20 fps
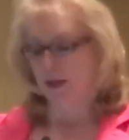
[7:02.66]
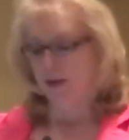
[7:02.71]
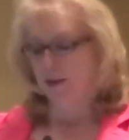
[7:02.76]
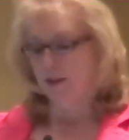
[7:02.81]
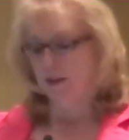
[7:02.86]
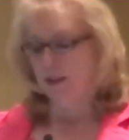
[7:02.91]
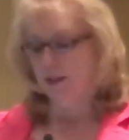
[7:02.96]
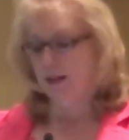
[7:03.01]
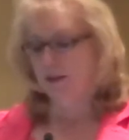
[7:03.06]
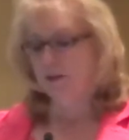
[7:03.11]

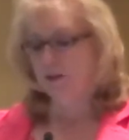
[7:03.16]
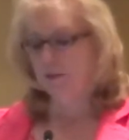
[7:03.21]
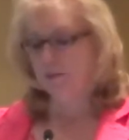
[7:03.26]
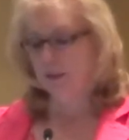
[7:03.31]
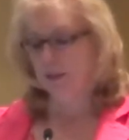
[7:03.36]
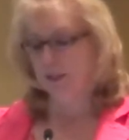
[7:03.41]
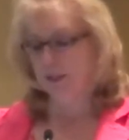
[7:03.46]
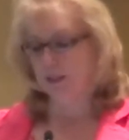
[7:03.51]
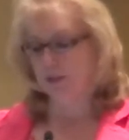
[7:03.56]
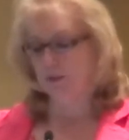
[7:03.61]
The other
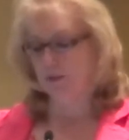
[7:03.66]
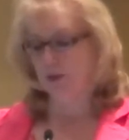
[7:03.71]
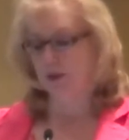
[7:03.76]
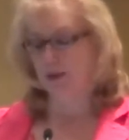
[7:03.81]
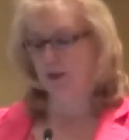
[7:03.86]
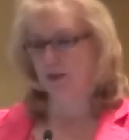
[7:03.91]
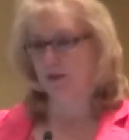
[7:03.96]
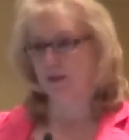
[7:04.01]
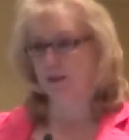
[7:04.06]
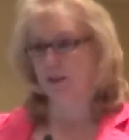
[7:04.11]
piece
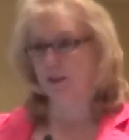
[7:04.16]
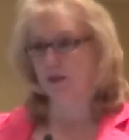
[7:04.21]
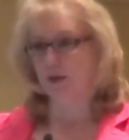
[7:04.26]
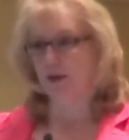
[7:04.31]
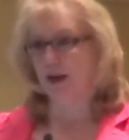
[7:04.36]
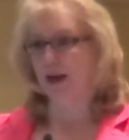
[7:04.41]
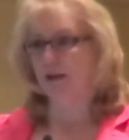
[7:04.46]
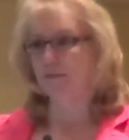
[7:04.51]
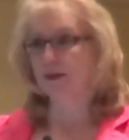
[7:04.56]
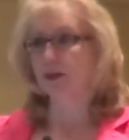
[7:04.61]
so
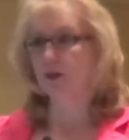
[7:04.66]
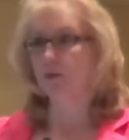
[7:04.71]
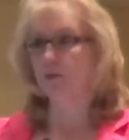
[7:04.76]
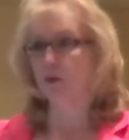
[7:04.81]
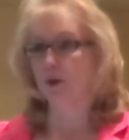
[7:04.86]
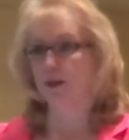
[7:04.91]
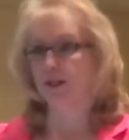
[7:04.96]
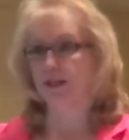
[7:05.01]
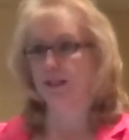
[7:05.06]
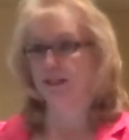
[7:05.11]
having a
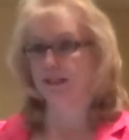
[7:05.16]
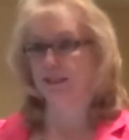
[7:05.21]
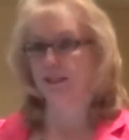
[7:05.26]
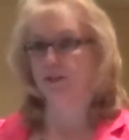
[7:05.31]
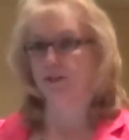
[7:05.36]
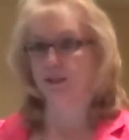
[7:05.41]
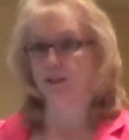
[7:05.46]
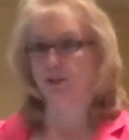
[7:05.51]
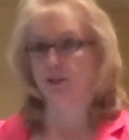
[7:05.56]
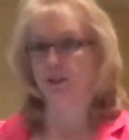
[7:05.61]
working
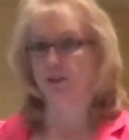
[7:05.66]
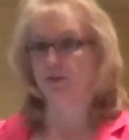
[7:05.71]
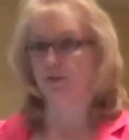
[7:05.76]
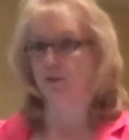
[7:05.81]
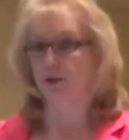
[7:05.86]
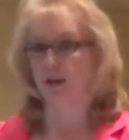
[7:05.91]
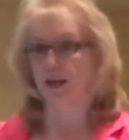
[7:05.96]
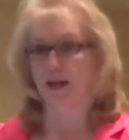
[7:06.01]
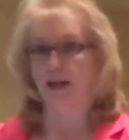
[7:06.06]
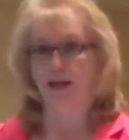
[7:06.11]
DRG
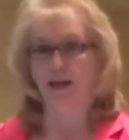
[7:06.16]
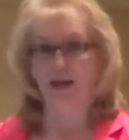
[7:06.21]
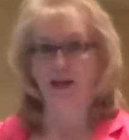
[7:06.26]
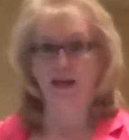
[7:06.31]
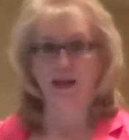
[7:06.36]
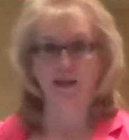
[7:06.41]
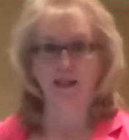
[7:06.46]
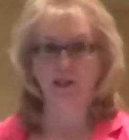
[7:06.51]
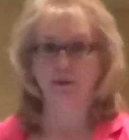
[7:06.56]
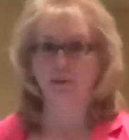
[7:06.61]
for
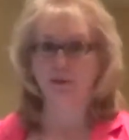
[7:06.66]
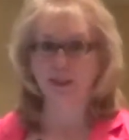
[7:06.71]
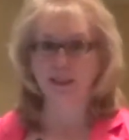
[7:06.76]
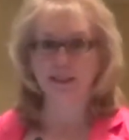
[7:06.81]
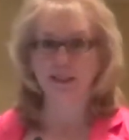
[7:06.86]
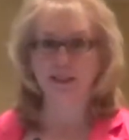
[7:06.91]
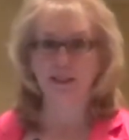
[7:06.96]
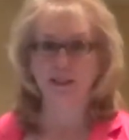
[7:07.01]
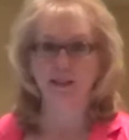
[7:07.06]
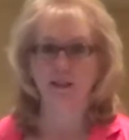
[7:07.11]
any
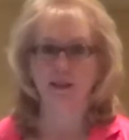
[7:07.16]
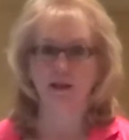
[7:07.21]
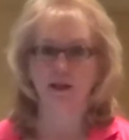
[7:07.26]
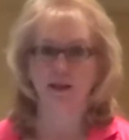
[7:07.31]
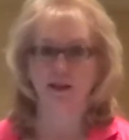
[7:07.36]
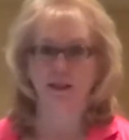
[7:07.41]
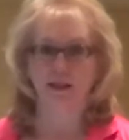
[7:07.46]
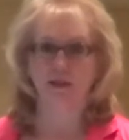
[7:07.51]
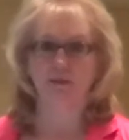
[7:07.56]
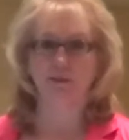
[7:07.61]
reason,
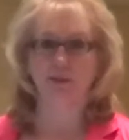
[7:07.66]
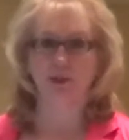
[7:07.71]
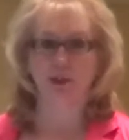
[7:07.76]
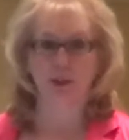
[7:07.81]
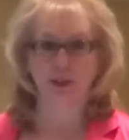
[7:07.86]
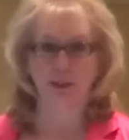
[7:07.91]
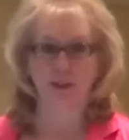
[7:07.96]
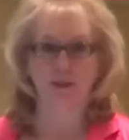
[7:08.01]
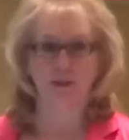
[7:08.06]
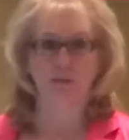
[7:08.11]
I think was
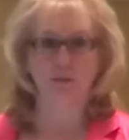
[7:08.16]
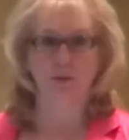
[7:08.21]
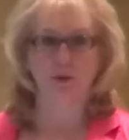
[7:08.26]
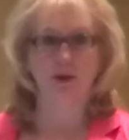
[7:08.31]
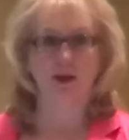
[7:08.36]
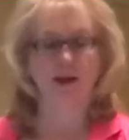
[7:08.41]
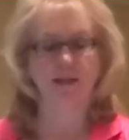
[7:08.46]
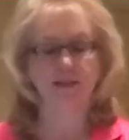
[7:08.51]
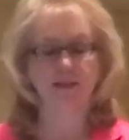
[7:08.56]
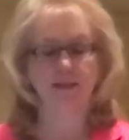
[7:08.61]
just a
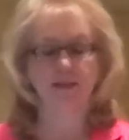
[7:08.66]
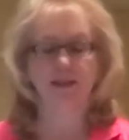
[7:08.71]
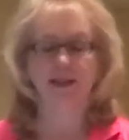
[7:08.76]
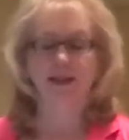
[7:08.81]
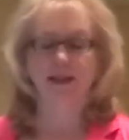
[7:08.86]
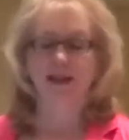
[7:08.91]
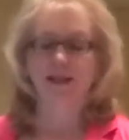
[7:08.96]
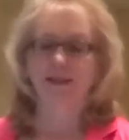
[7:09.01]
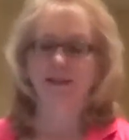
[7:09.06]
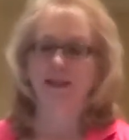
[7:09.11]
plus.
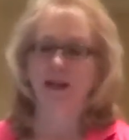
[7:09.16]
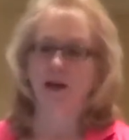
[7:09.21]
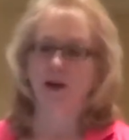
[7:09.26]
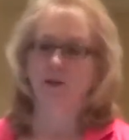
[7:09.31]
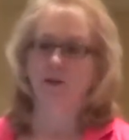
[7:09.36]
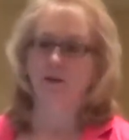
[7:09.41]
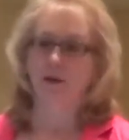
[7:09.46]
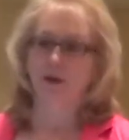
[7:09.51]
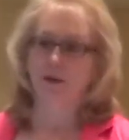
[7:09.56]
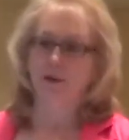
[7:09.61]

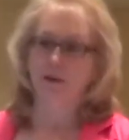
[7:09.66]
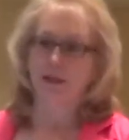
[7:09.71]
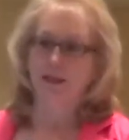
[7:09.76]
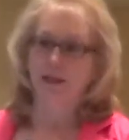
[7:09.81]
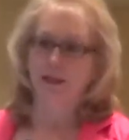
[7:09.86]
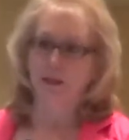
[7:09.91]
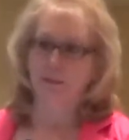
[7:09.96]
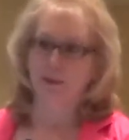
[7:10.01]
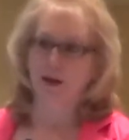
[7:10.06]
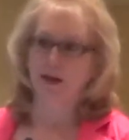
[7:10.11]
Now,
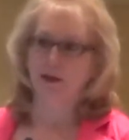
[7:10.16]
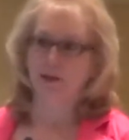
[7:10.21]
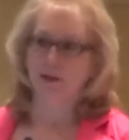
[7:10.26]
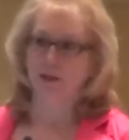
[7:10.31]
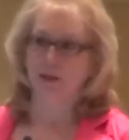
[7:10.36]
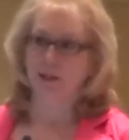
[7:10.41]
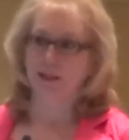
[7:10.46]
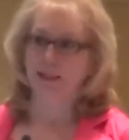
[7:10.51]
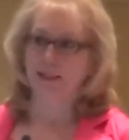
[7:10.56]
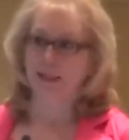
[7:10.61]
getting back to
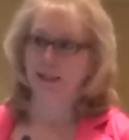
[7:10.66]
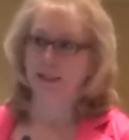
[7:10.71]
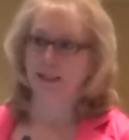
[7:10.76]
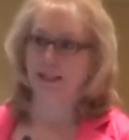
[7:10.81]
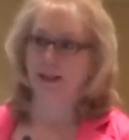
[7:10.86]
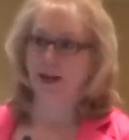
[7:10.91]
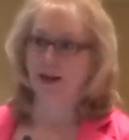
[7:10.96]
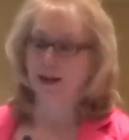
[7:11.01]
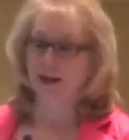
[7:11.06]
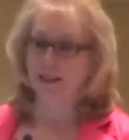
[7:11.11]
our
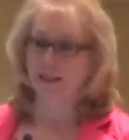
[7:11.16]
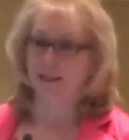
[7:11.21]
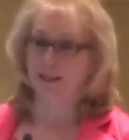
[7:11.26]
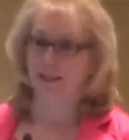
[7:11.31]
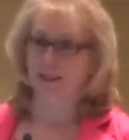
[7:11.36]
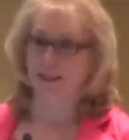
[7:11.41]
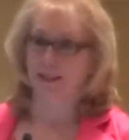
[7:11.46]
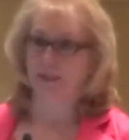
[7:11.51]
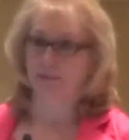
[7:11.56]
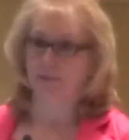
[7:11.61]
CDI
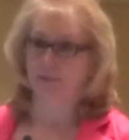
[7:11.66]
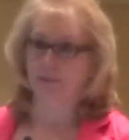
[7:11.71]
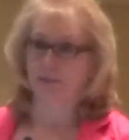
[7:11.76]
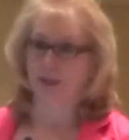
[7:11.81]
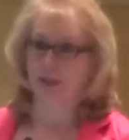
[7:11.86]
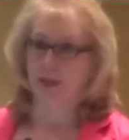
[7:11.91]
team,